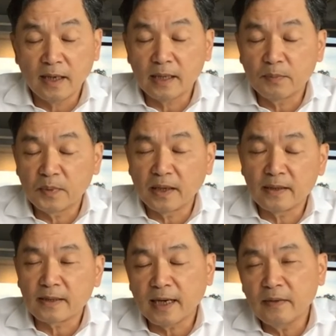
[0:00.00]
at
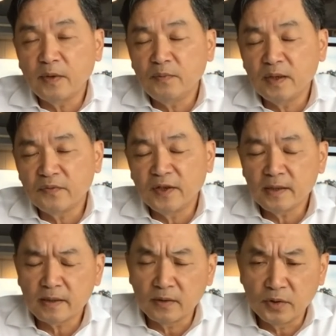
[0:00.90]
the time when we
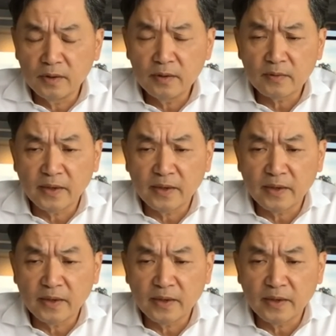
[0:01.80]
first introduced